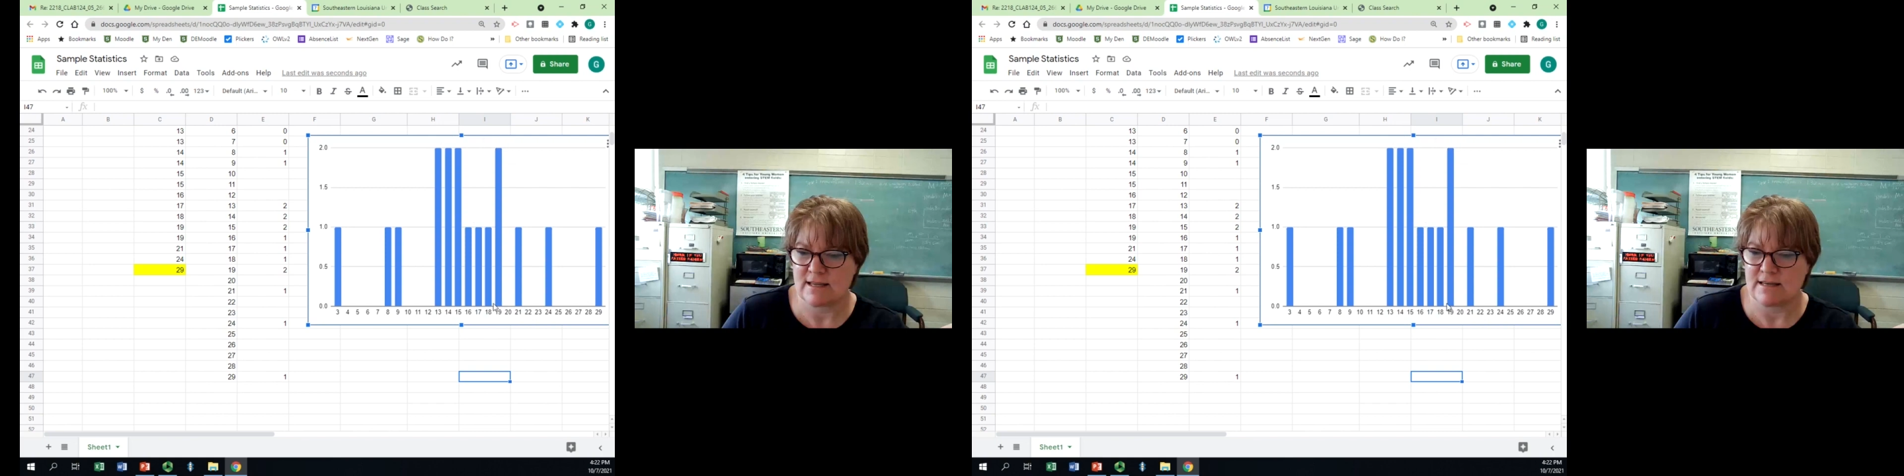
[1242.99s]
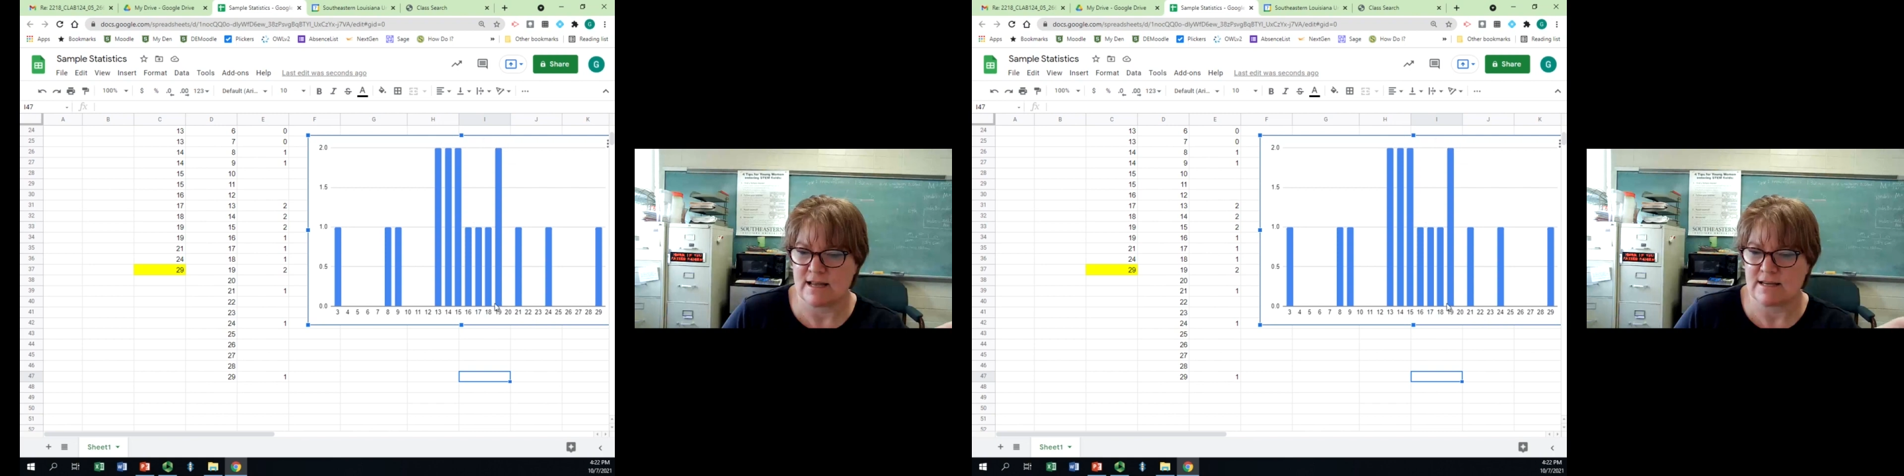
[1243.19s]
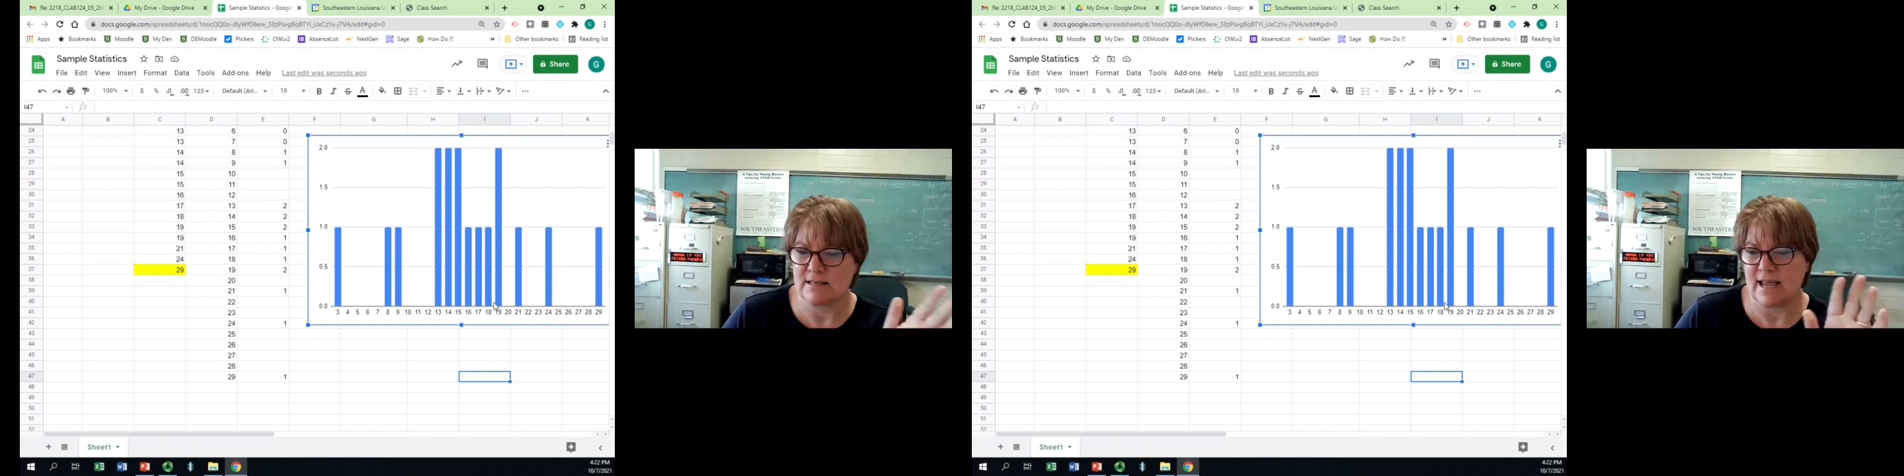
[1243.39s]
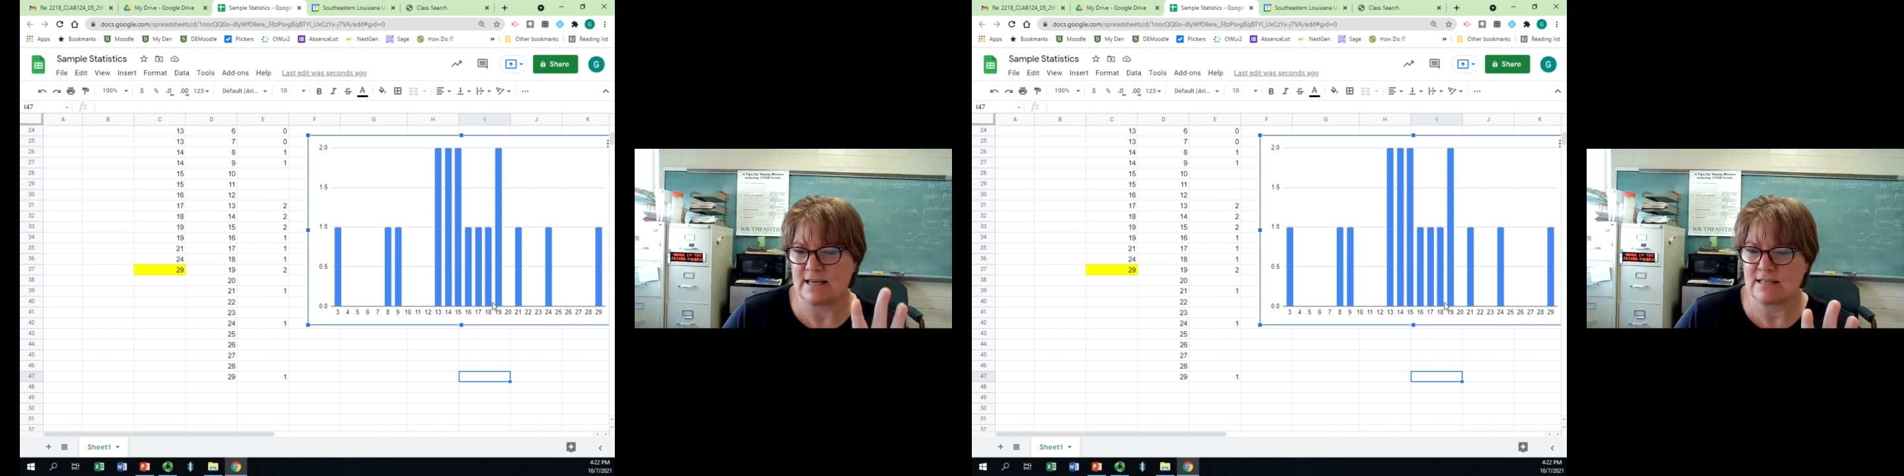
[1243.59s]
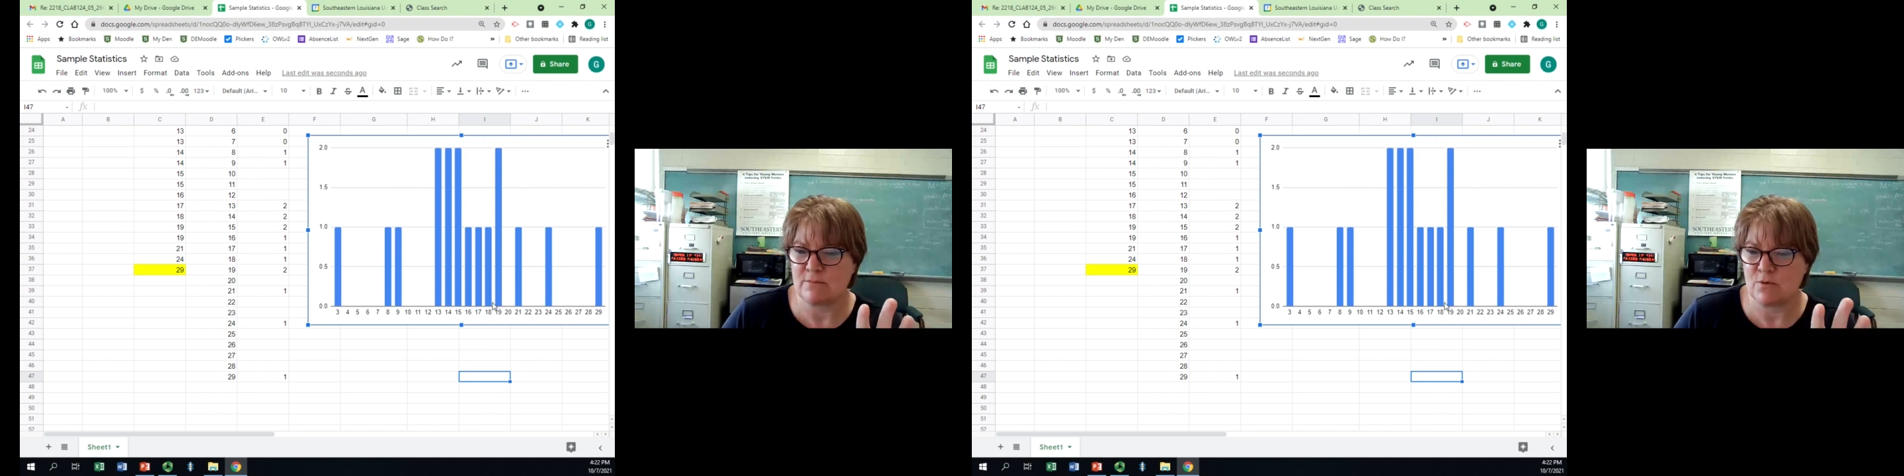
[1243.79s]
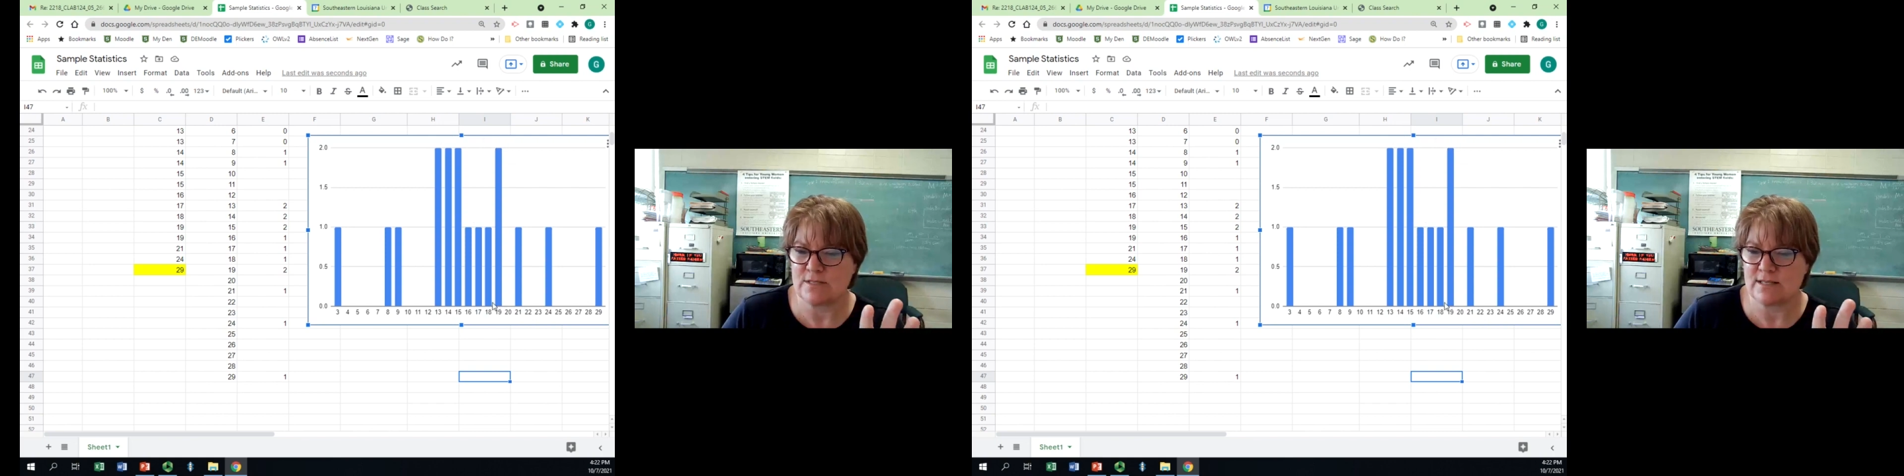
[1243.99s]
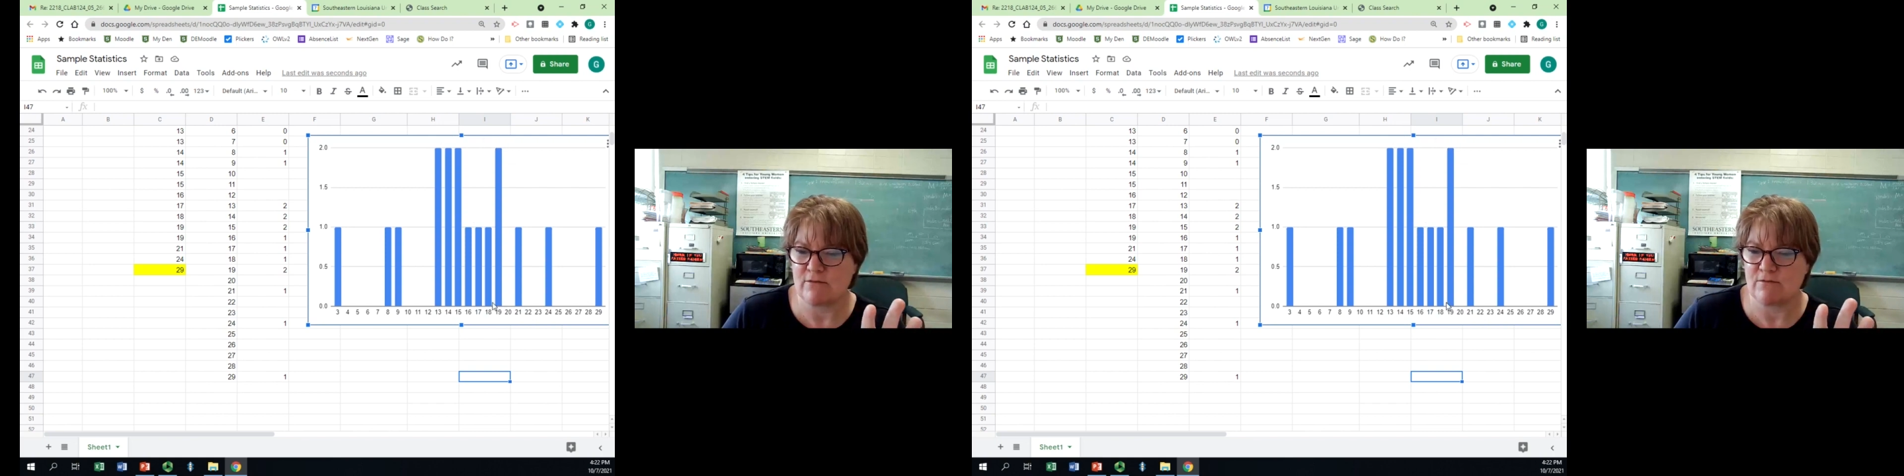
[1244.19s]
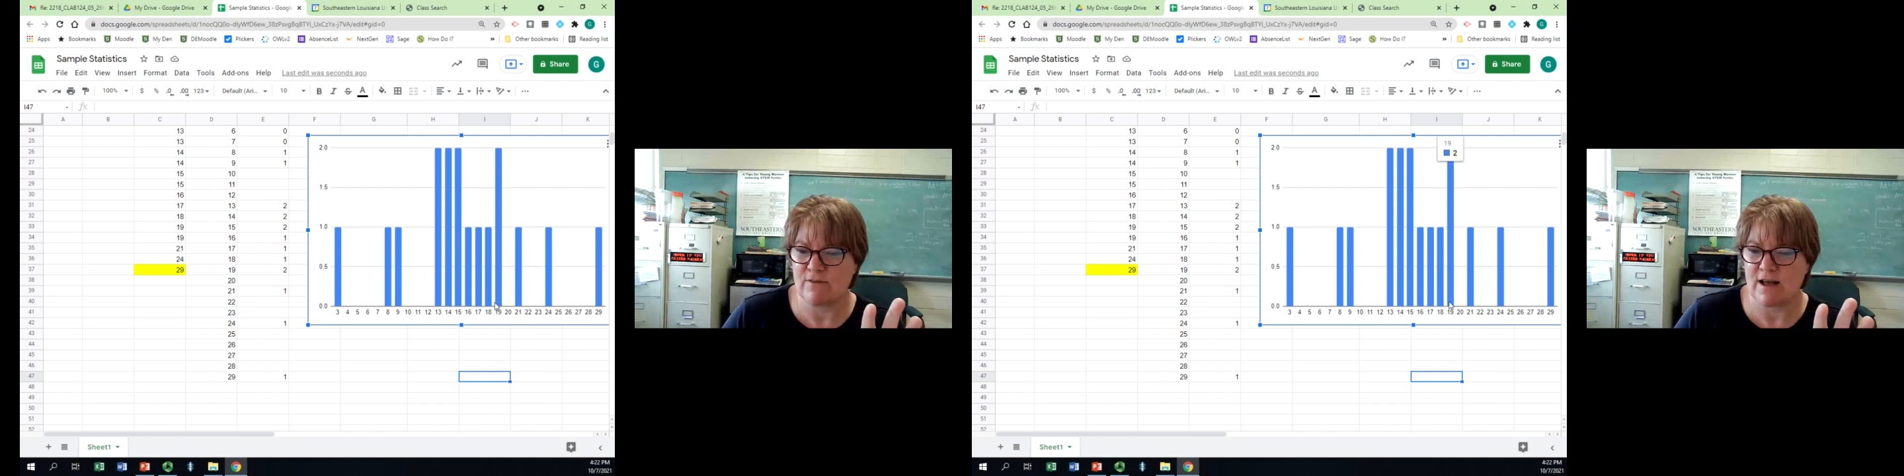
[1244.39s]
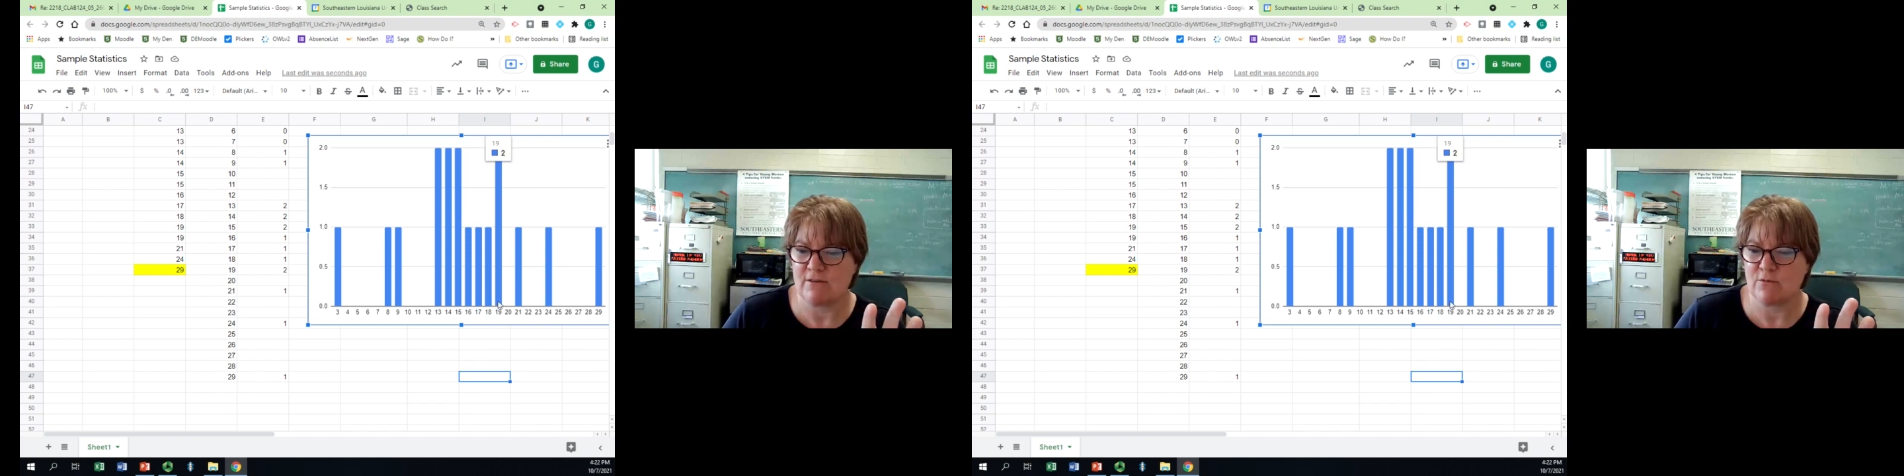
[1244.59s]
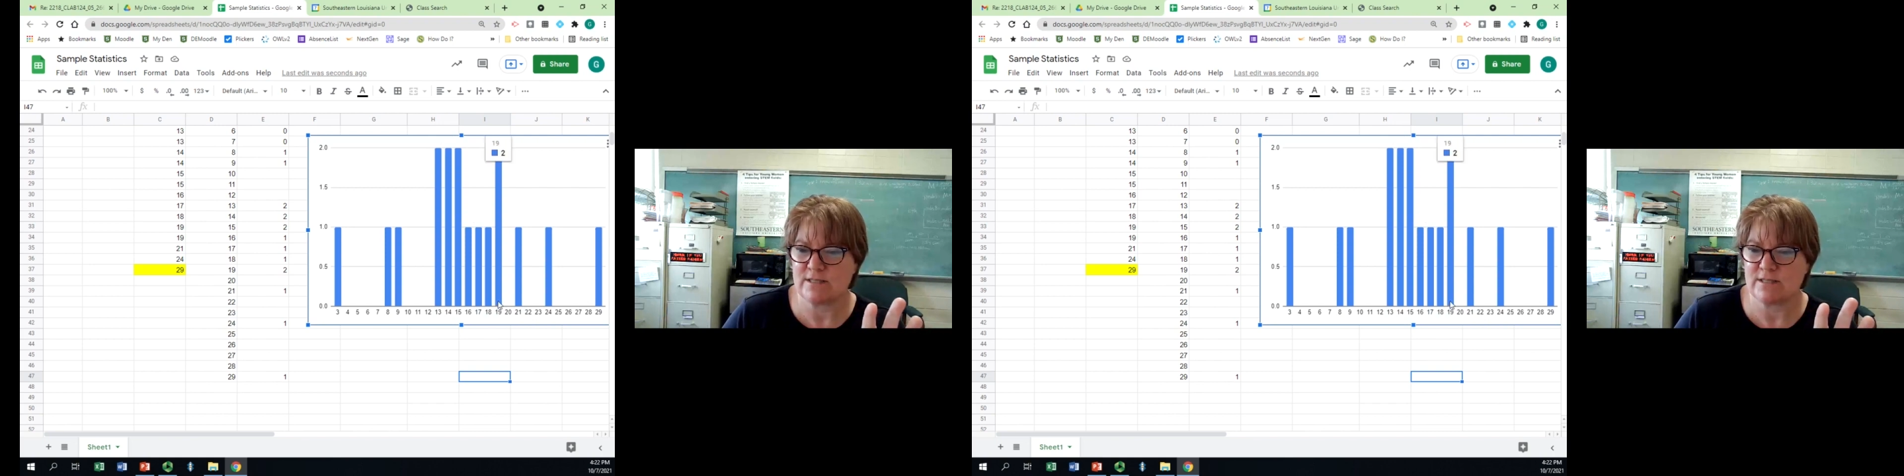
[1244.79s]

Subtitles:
18.75